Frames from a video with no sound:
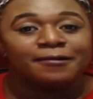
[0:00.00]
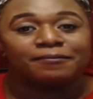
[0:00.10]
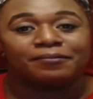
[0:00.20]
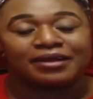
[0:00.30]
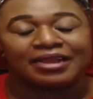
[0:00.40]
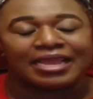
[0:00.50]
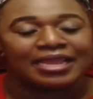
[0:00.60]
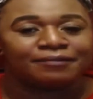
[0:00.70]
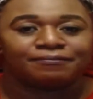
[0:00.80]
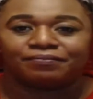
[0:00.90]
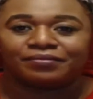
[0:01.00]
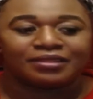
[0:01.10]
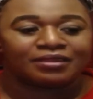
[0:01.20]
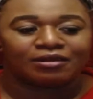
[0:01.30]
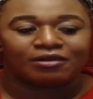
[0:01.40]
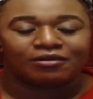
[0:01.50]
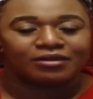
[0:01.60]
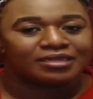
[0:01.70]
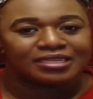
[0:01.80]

But yeah,